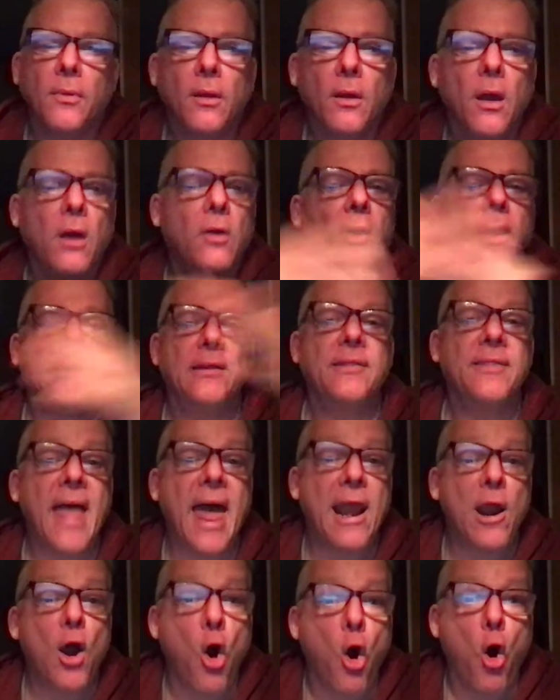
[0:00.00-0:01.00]
Okay,
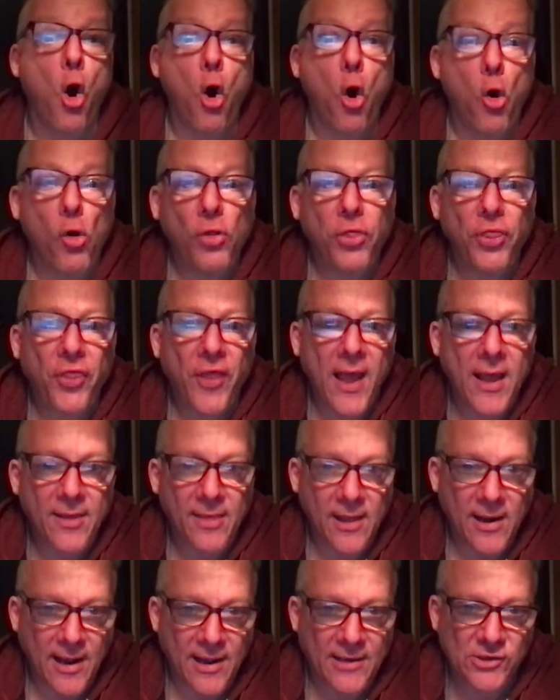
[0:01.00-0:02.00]
that whole thing
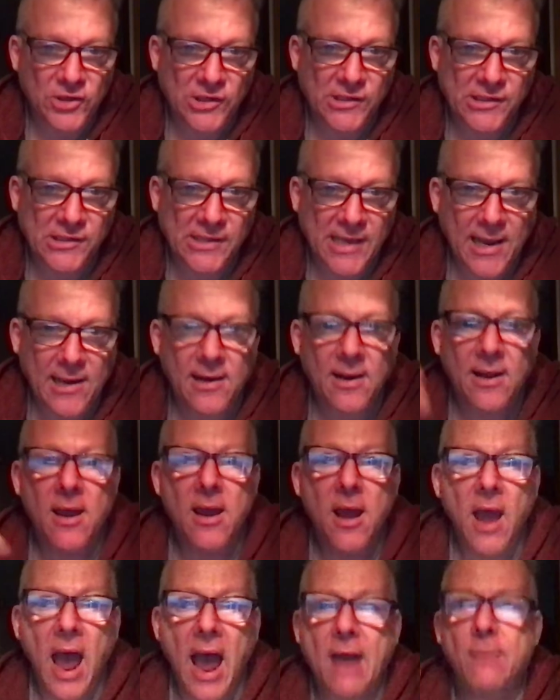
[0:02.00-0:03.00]
that I just said,
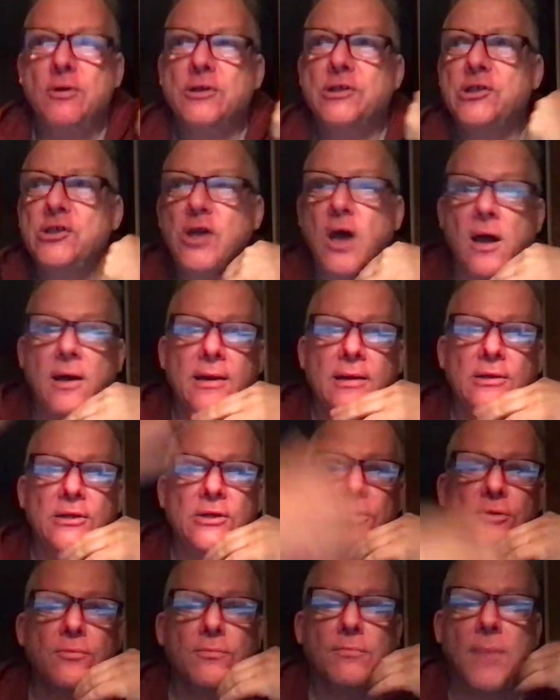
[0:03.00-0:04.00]
I was talking
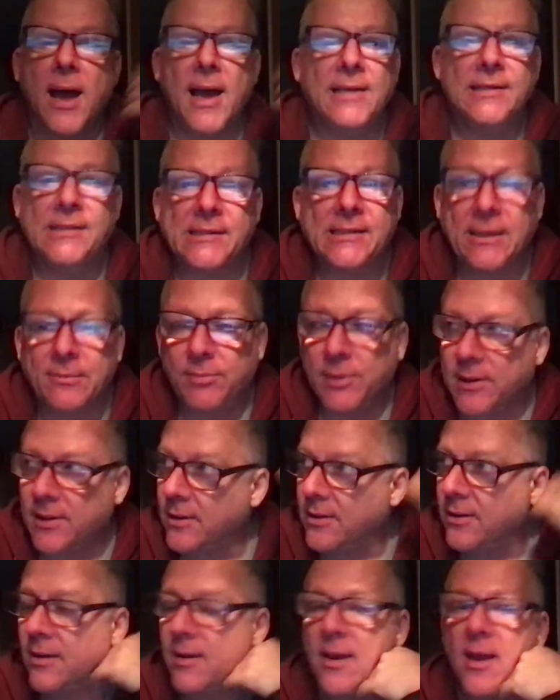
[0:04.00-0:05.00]
to my
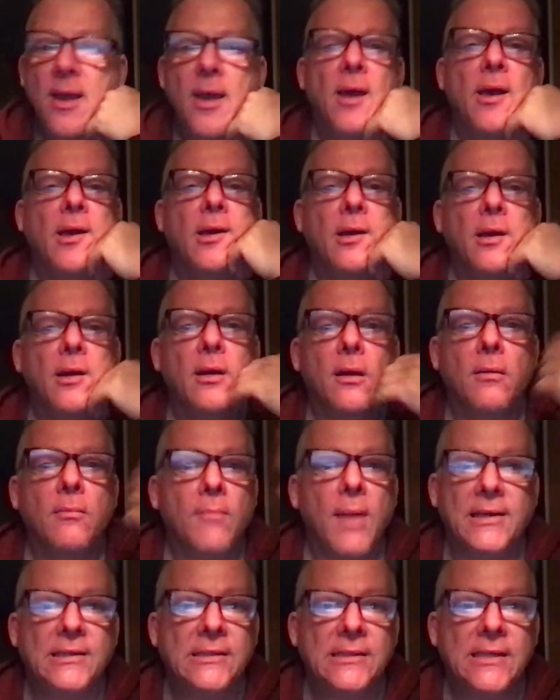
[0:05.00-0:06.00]
sibling.
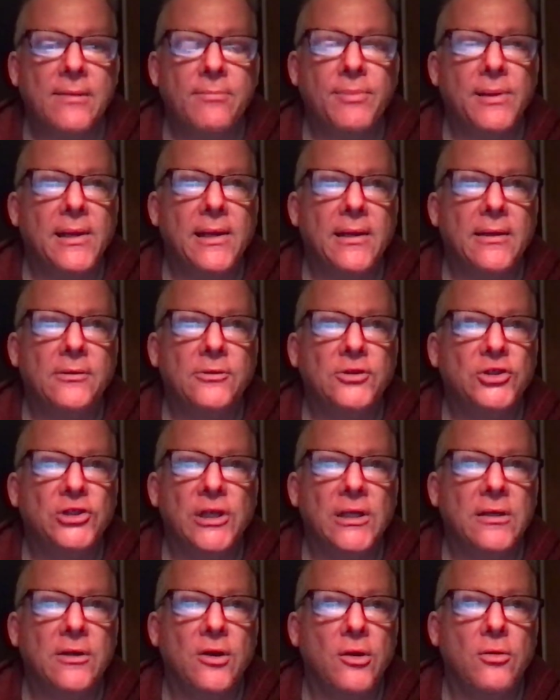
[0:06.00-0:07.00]
My sibling,
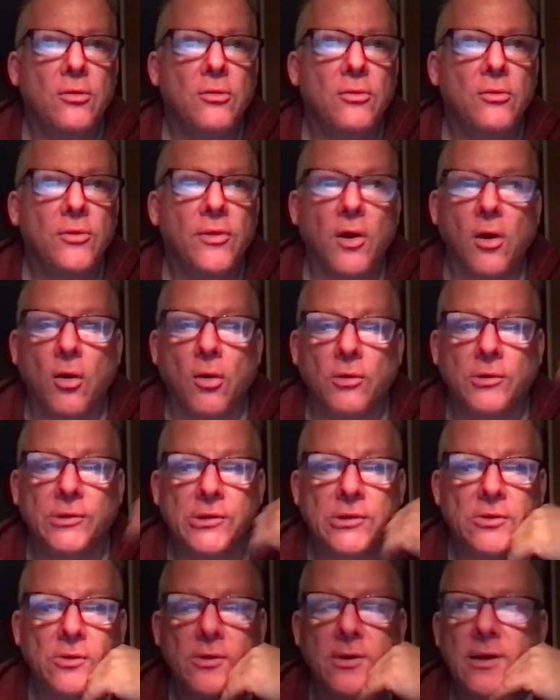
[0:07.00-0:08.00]
she knew the whole
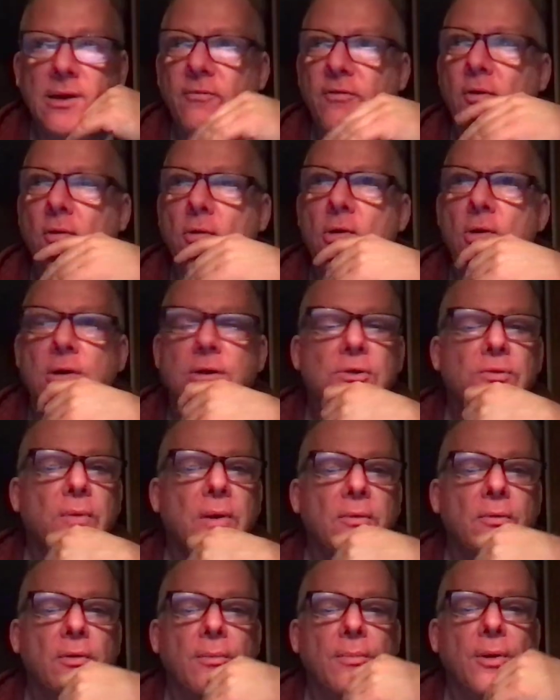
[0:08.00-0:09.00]
story, of course. We
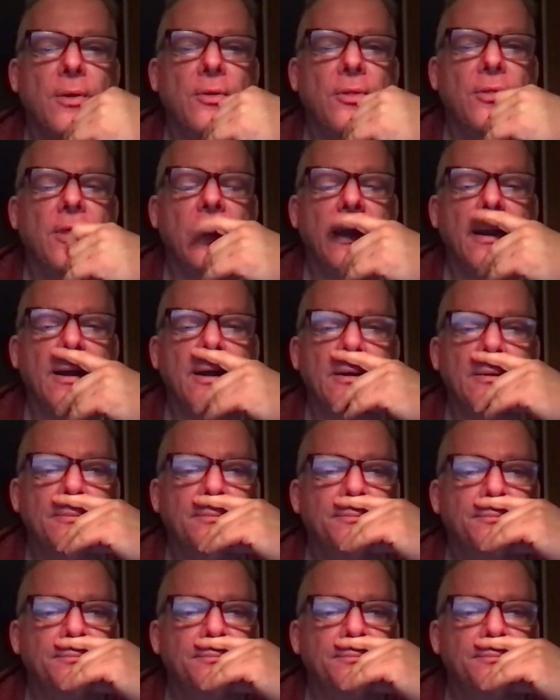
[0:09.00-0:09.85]
were both there.